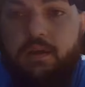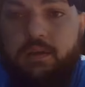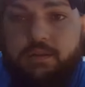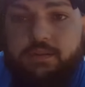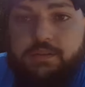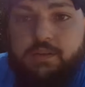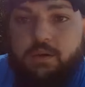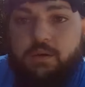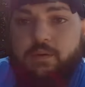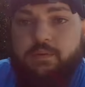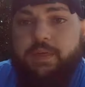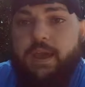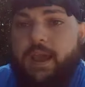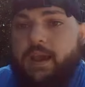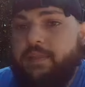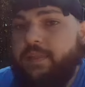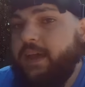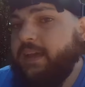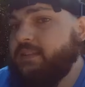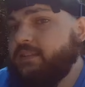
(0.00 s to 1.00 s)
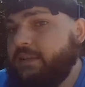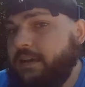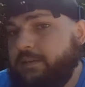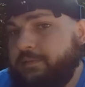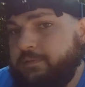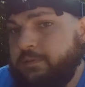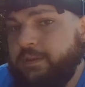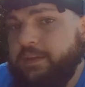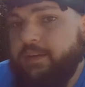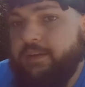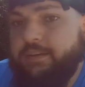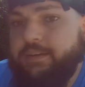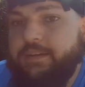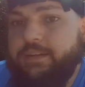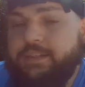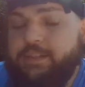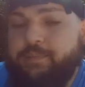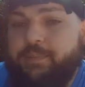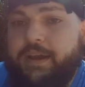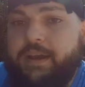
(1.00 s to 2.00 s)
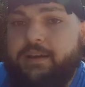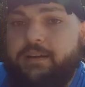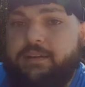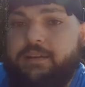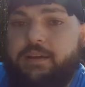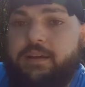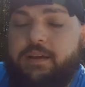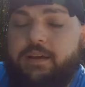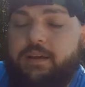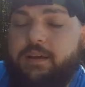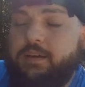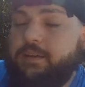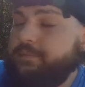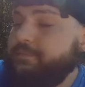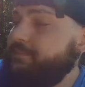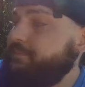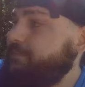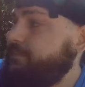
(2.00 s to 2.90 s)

so that that's definitely gonna affect uh, um,